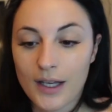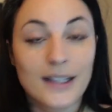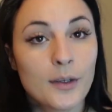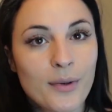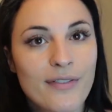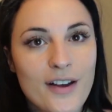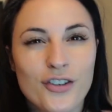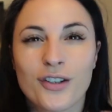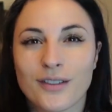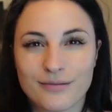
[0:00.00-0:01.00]
and they're
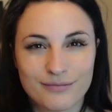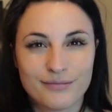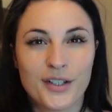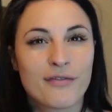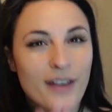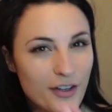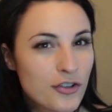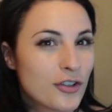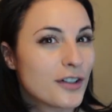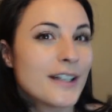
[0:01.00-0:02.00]

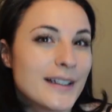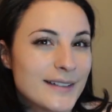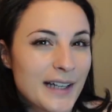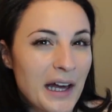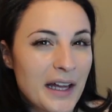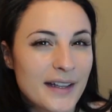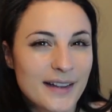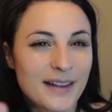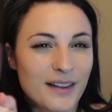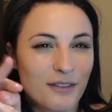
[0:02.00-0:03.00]
professionally done
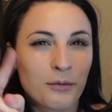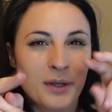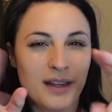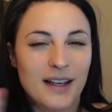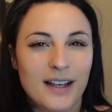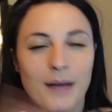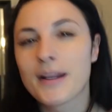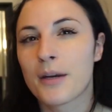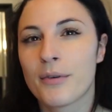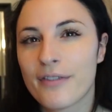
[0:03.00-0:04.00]
with, like, I'm
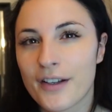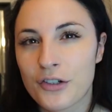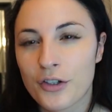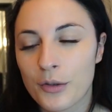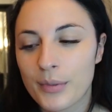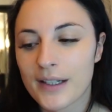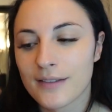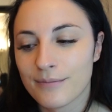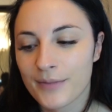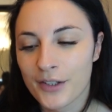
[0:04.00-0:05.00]
not a professional,
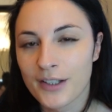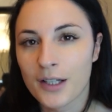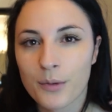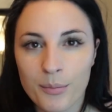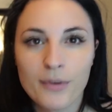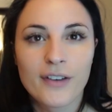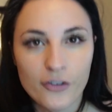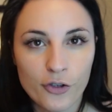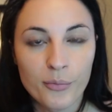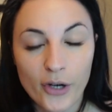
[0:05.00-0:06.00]
but they're done with
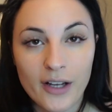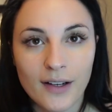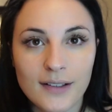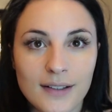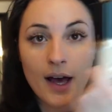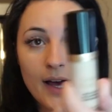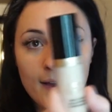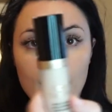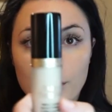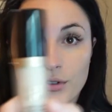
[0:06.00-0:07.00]
professional products. I
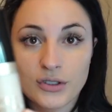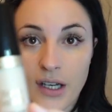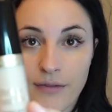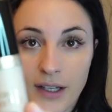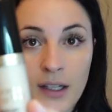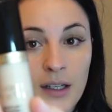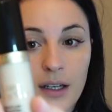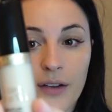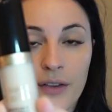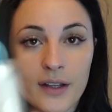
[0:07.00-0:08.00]
am loving
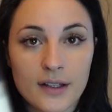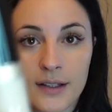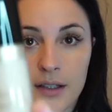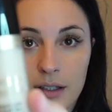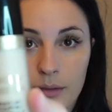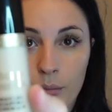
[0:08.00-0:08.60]
this